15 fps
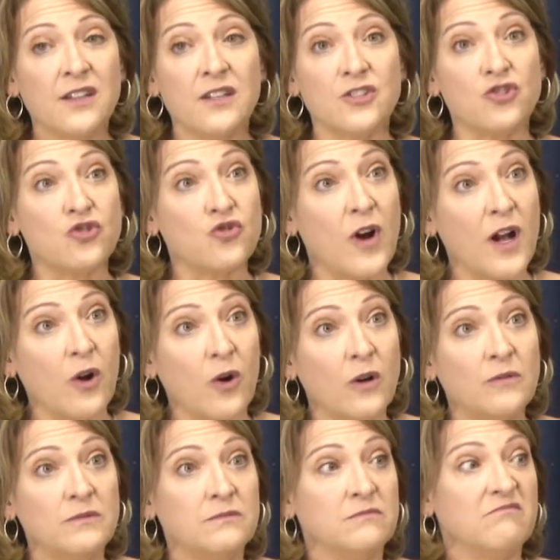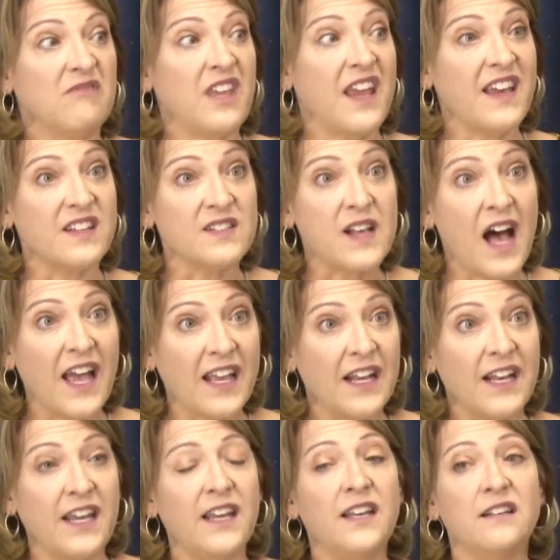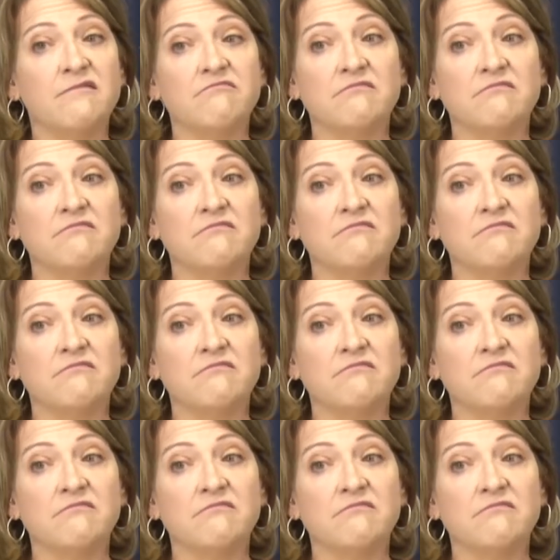the struggle, the anxiety,